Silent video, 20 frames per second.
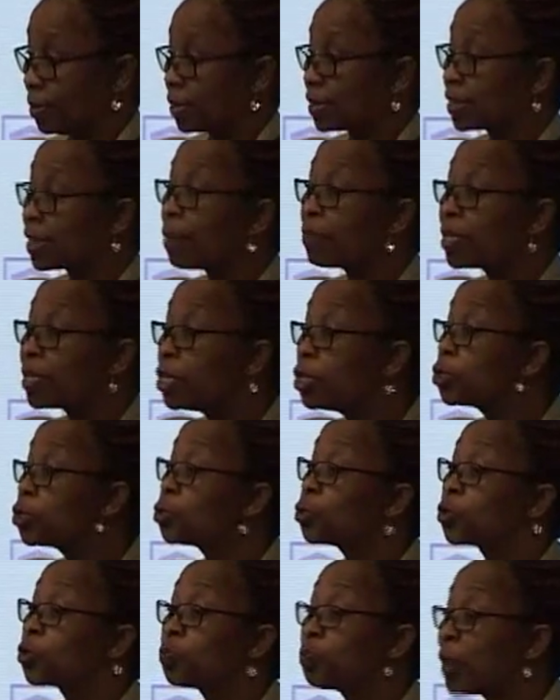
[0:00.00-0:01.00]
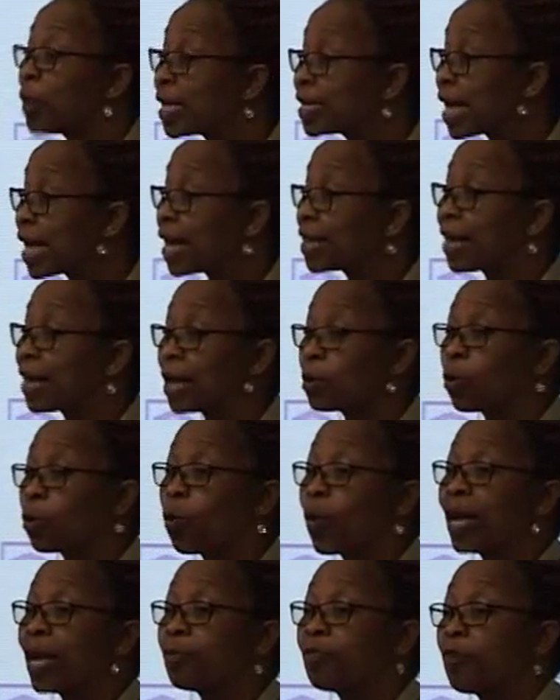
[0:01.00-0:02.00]
some issues better
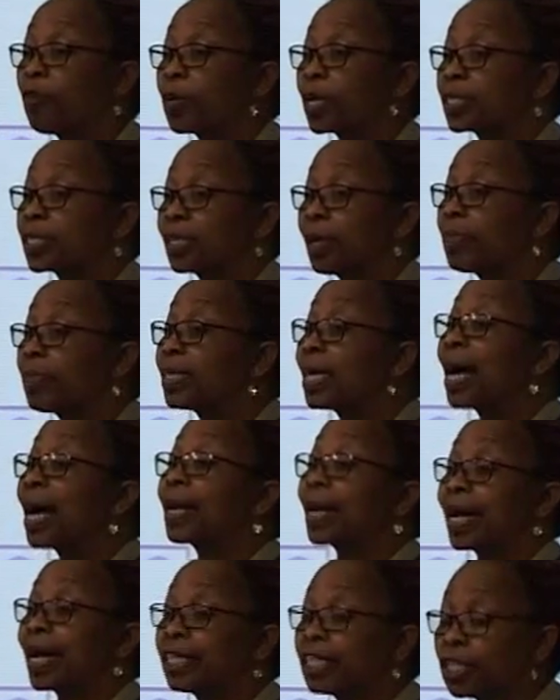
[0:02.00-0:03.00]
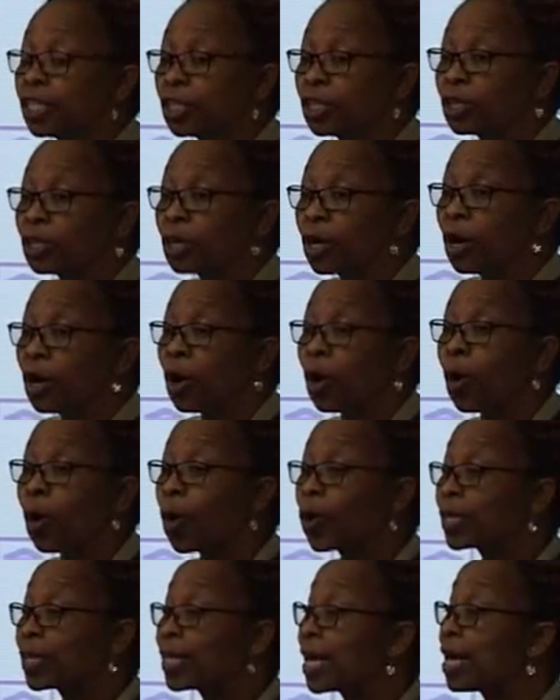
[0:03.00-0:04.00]
than when, for example, they are writing
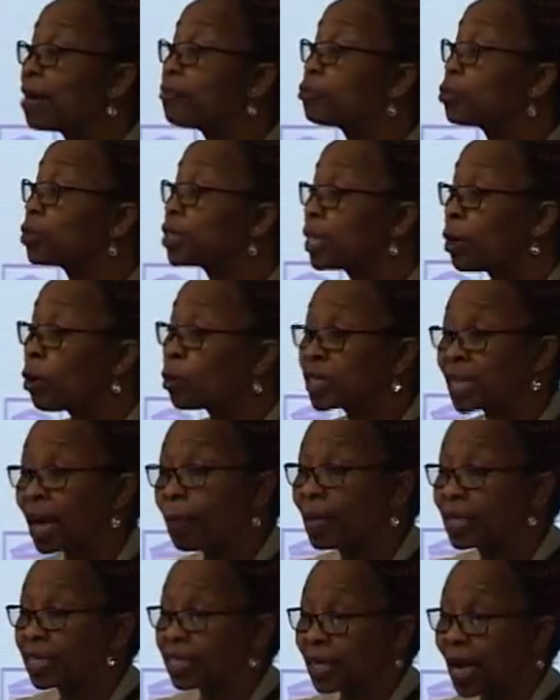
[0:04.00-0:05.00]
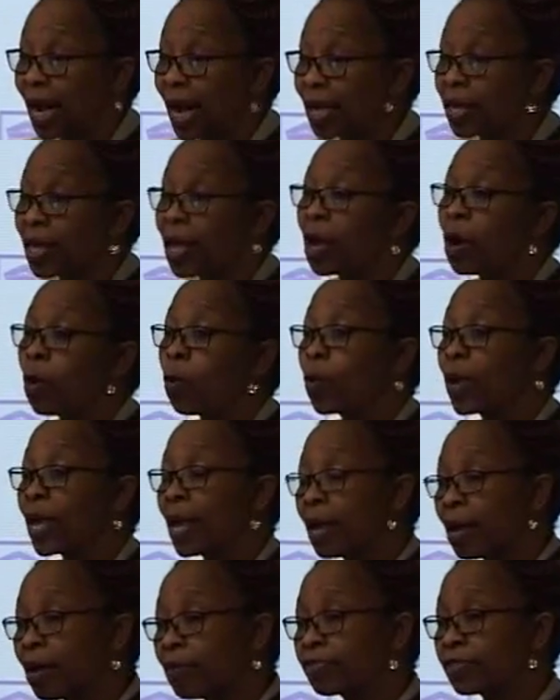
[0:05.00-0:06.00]
or they have to talk. Some are shy. We
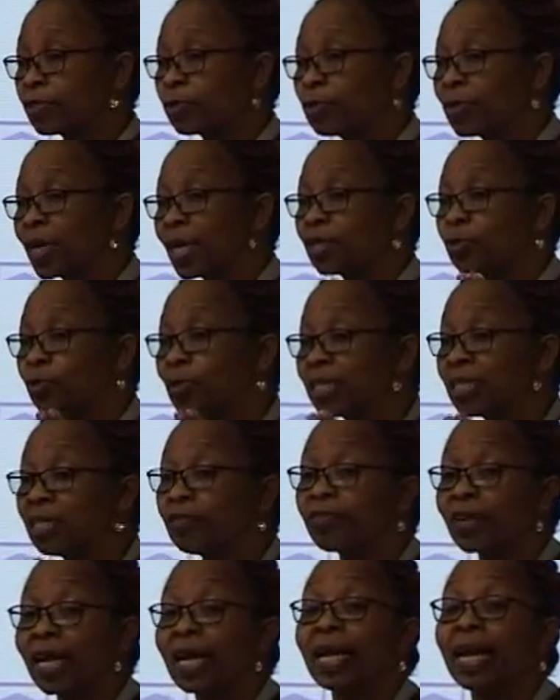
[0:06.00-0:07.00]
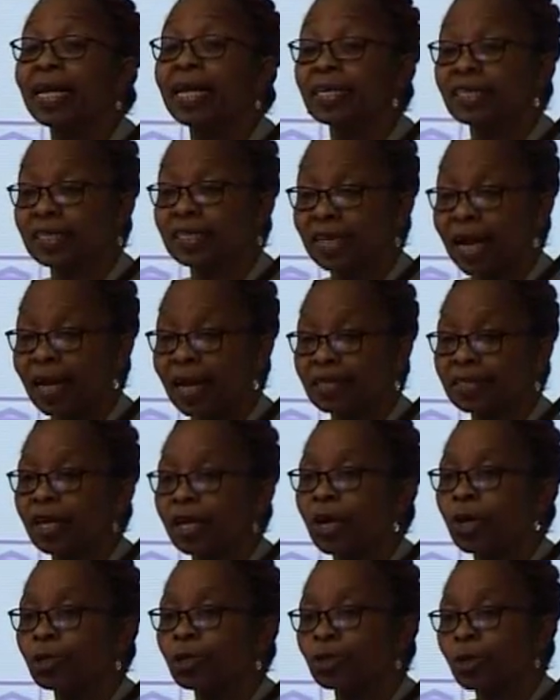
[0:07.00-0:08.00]
have students with different learning styles.
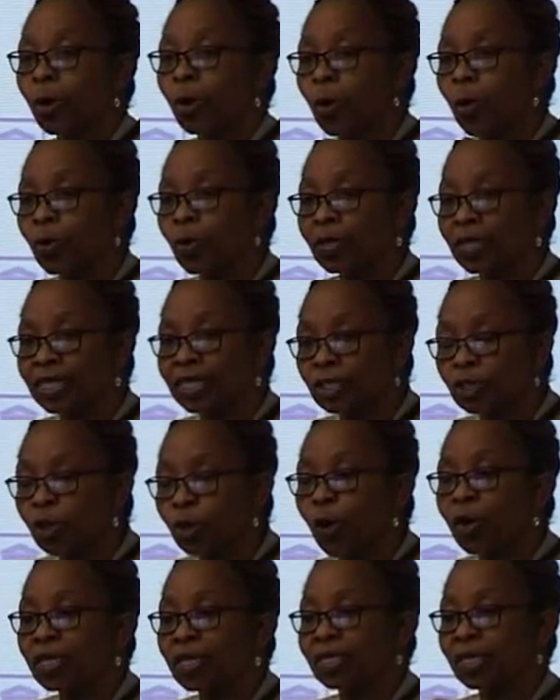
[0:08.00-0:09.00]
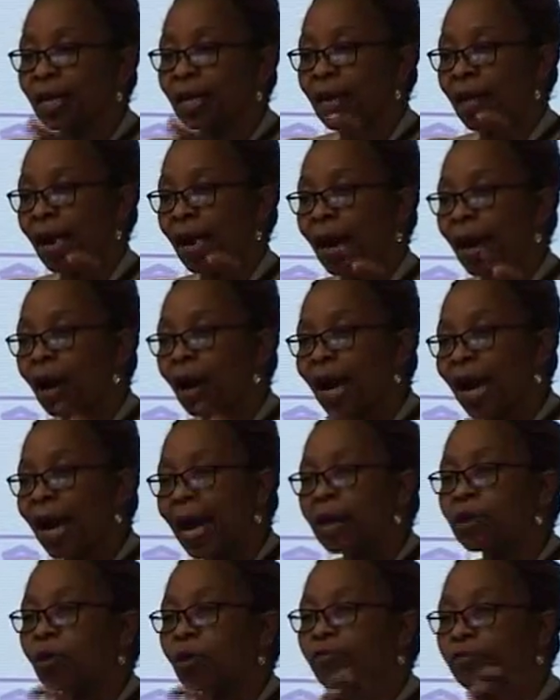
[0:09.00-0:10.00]
So the stories are
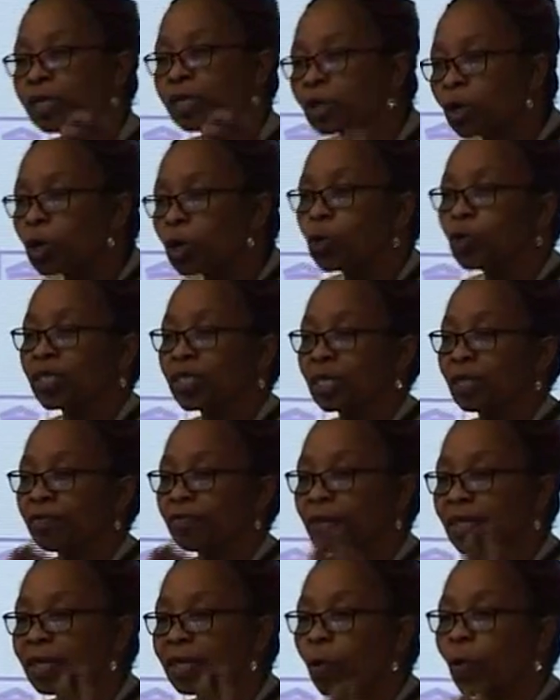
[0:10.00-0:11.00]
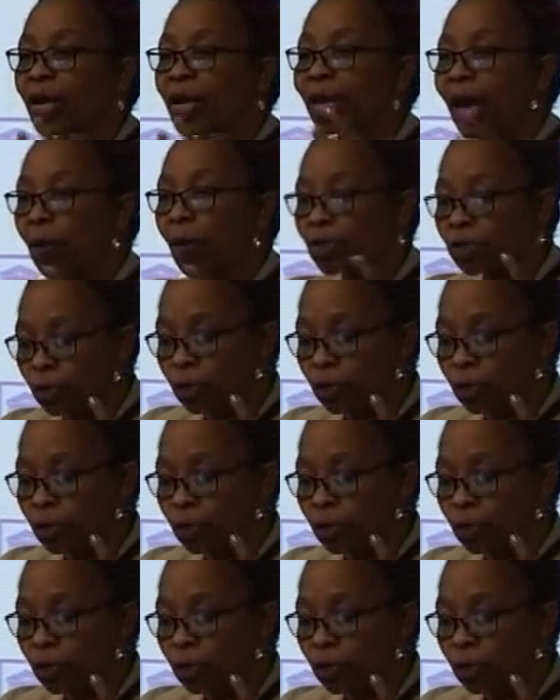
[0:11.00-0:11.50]
kind of inclusive in the way our